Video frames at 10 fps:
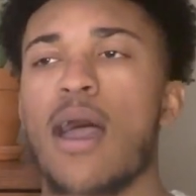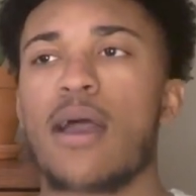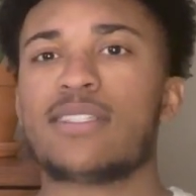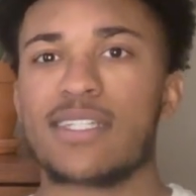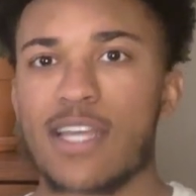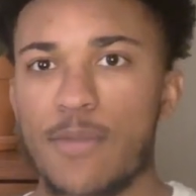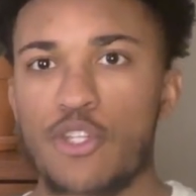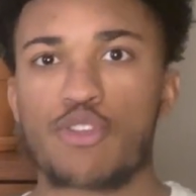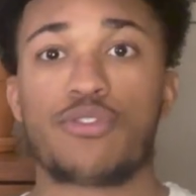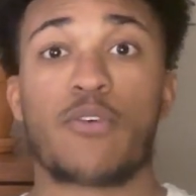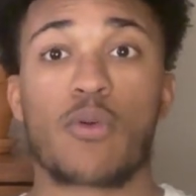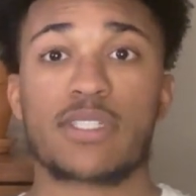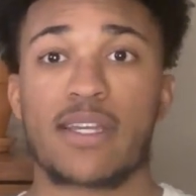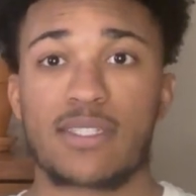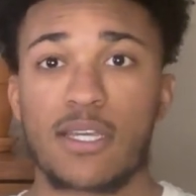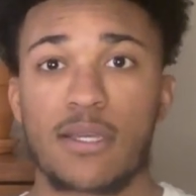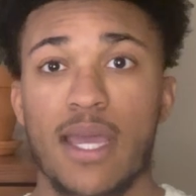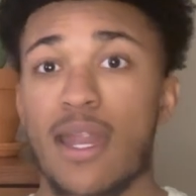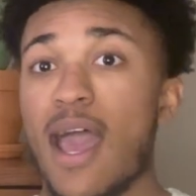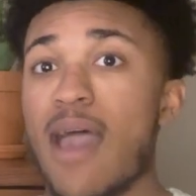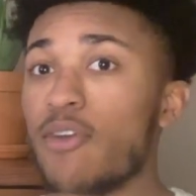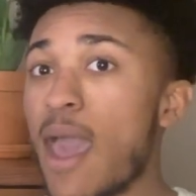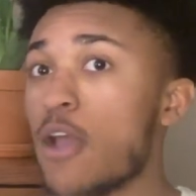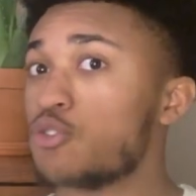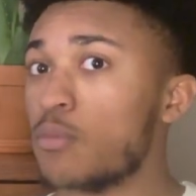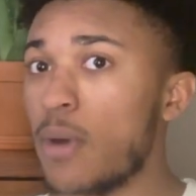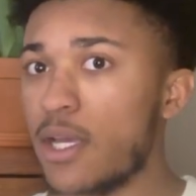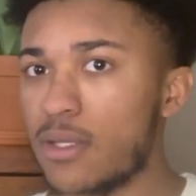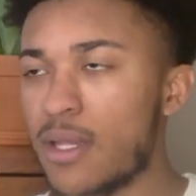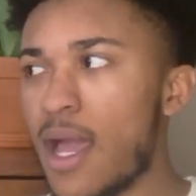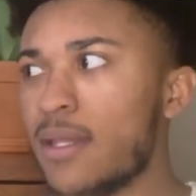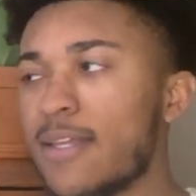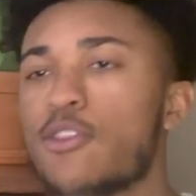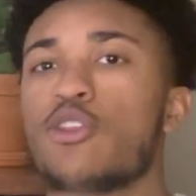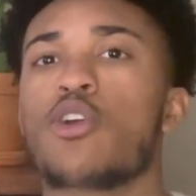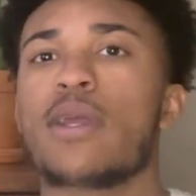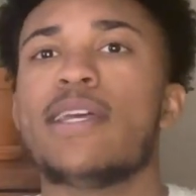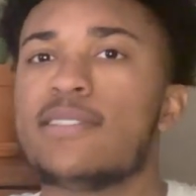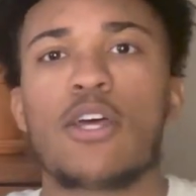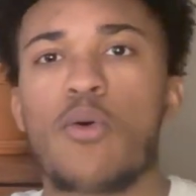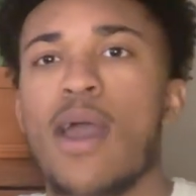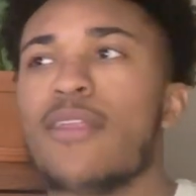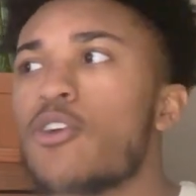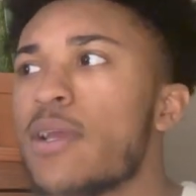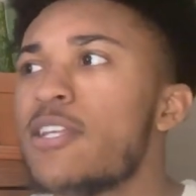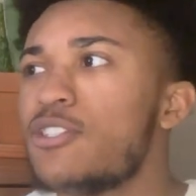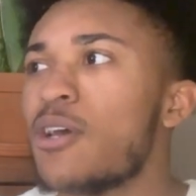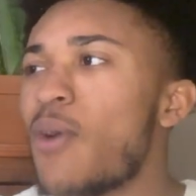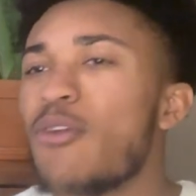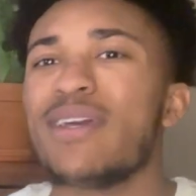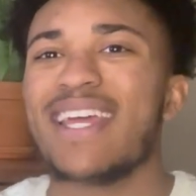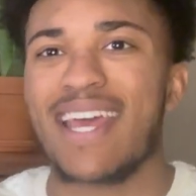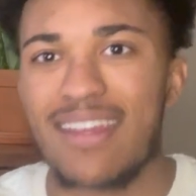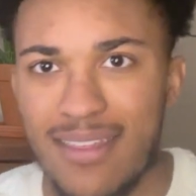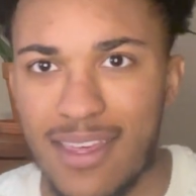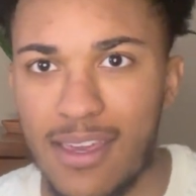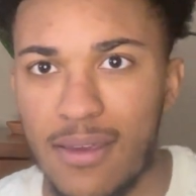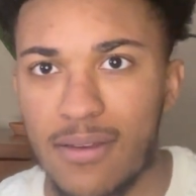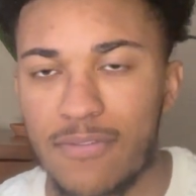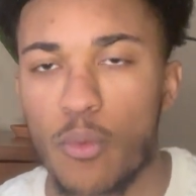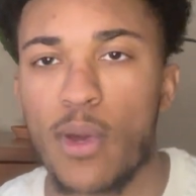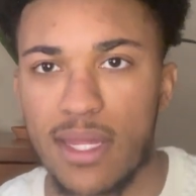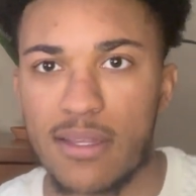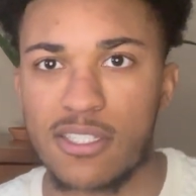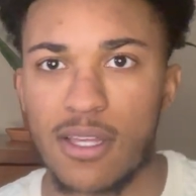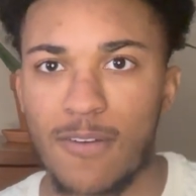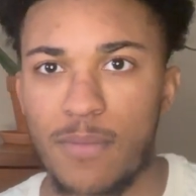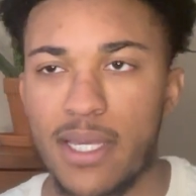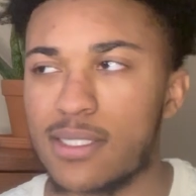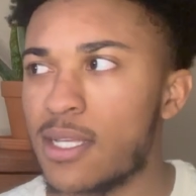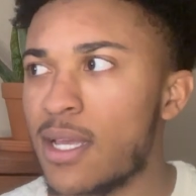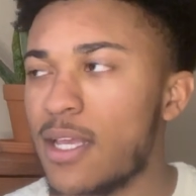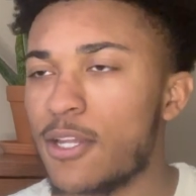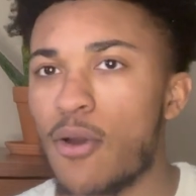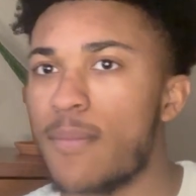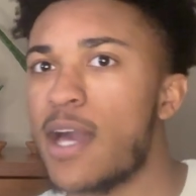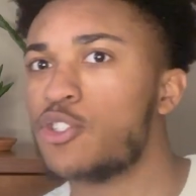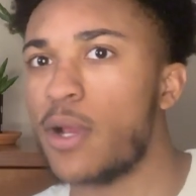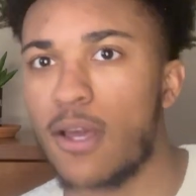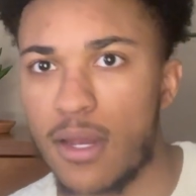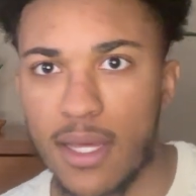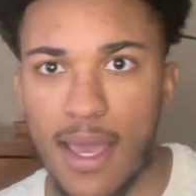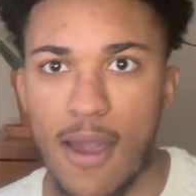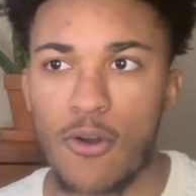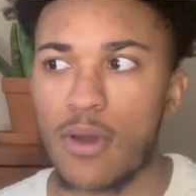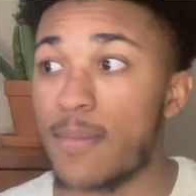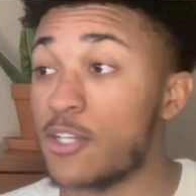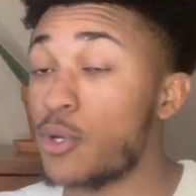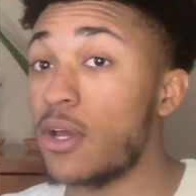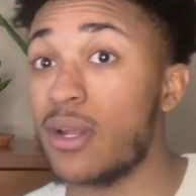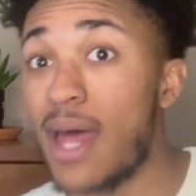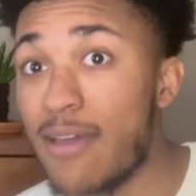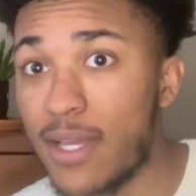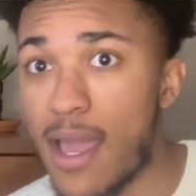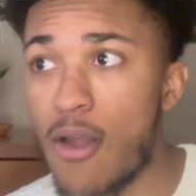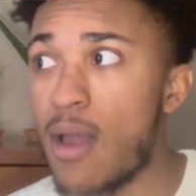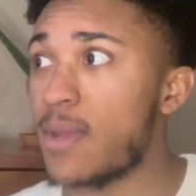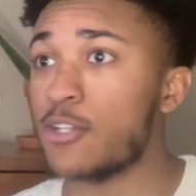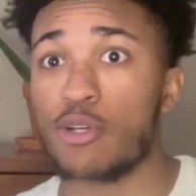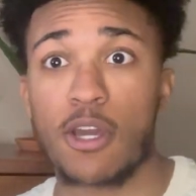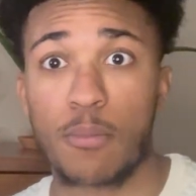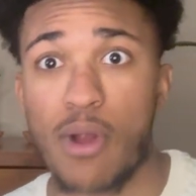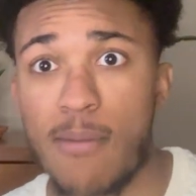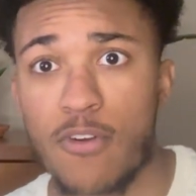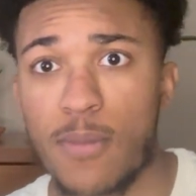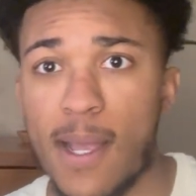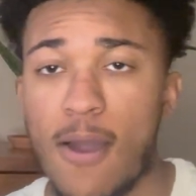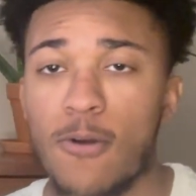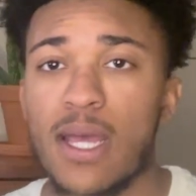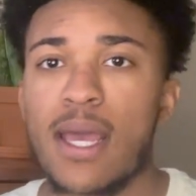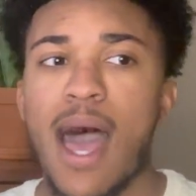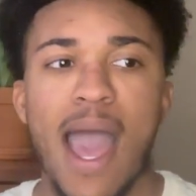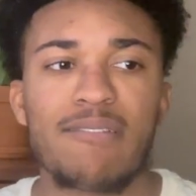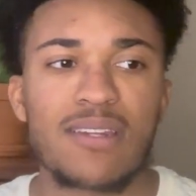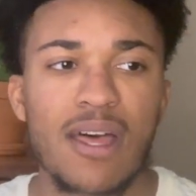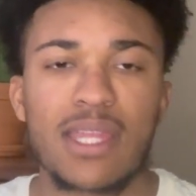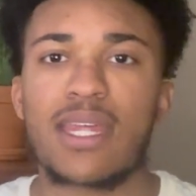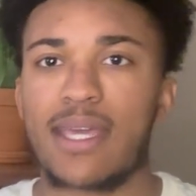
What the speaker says: since I've been just forward testing and not having actual money on the line, like there is no, I don't get anything for winning this stuff, because, I'm not trading on an account, I'm not trading on a live account, I'm not trading on a prop firm account. I have nothing to